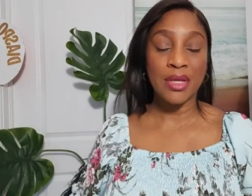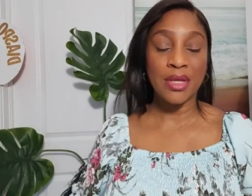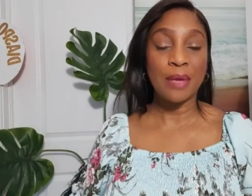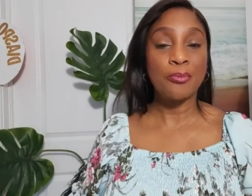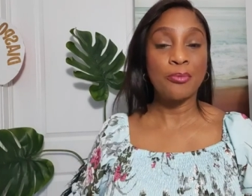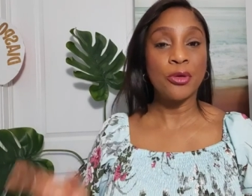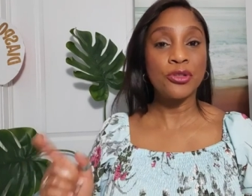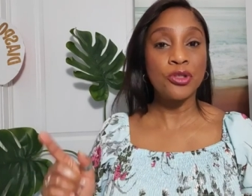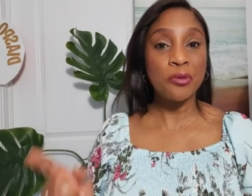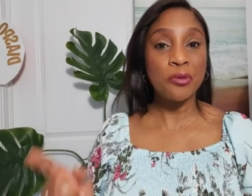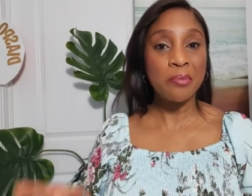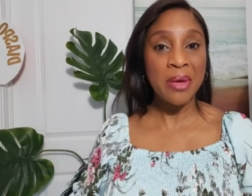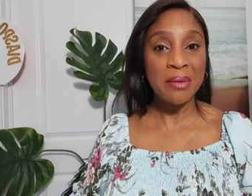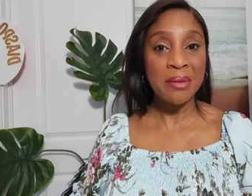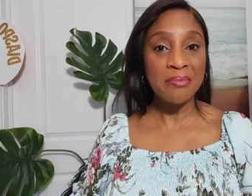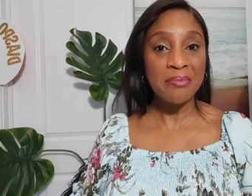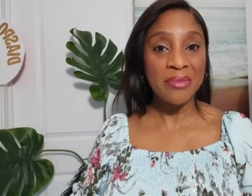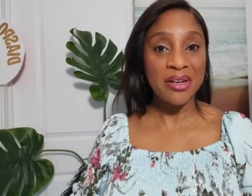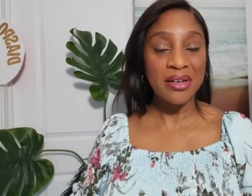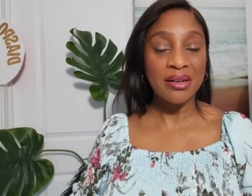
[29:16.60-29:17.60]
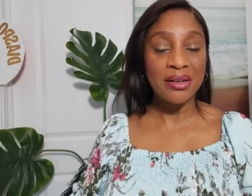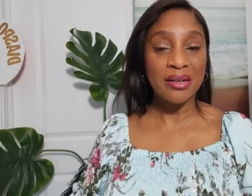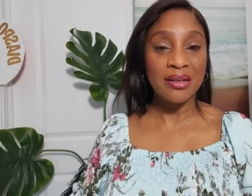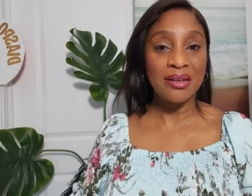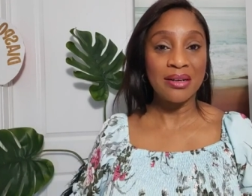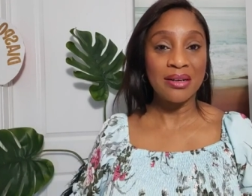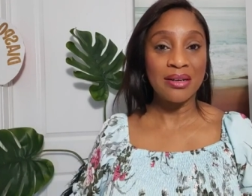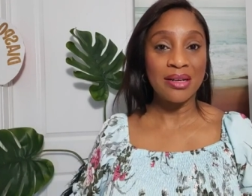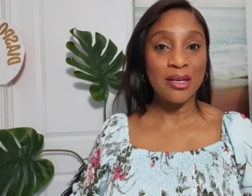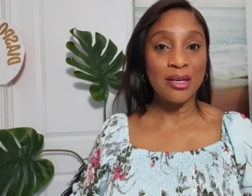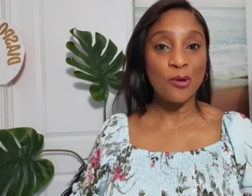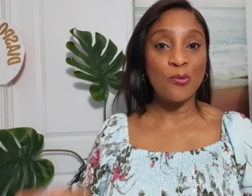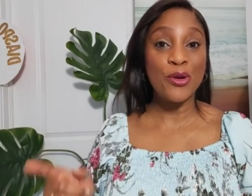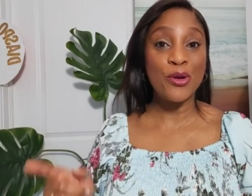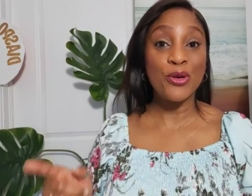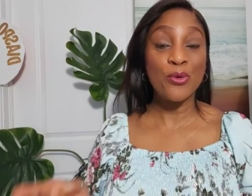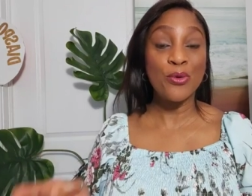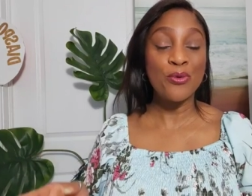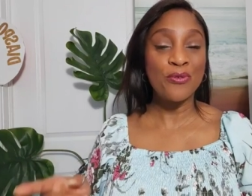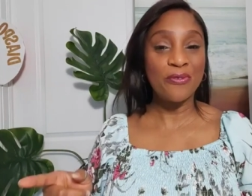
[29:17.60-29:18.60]
But remember, we
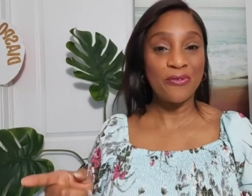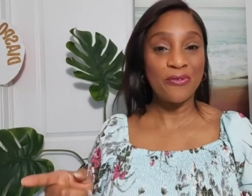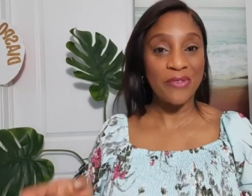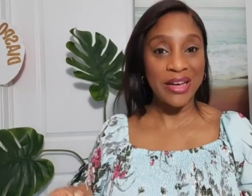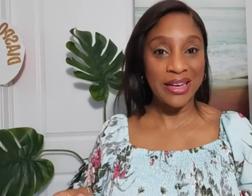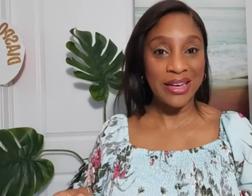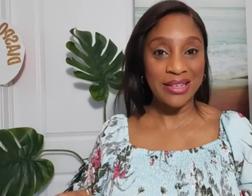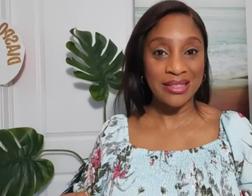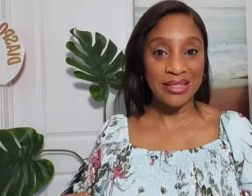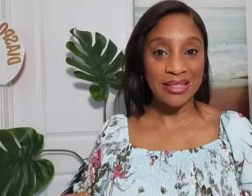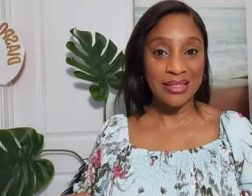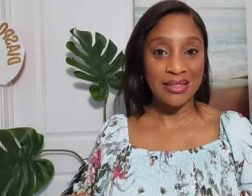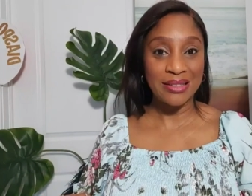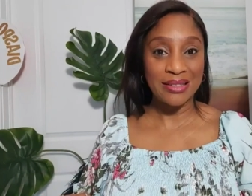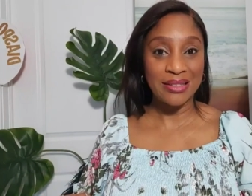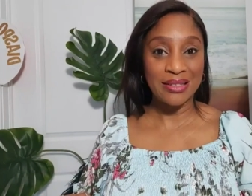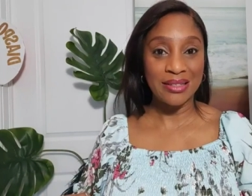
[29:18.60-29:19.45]
don't fight.